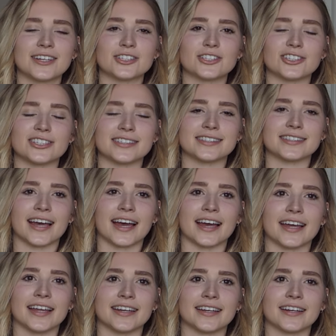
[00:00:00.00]
She
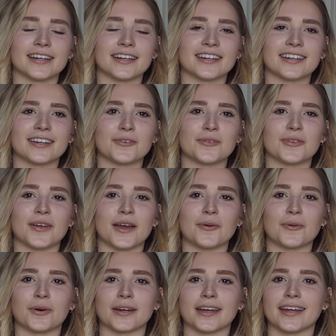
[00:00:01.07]
said they
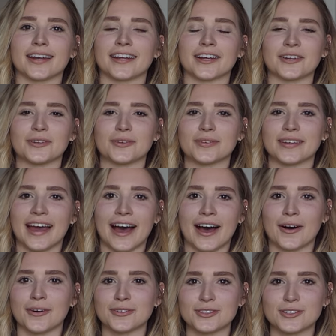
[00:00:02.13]
were getting a new
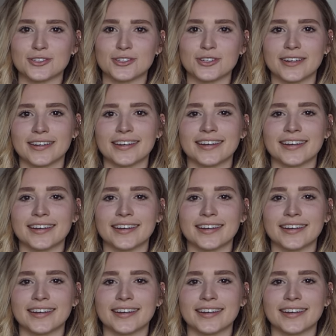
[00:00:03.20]
couch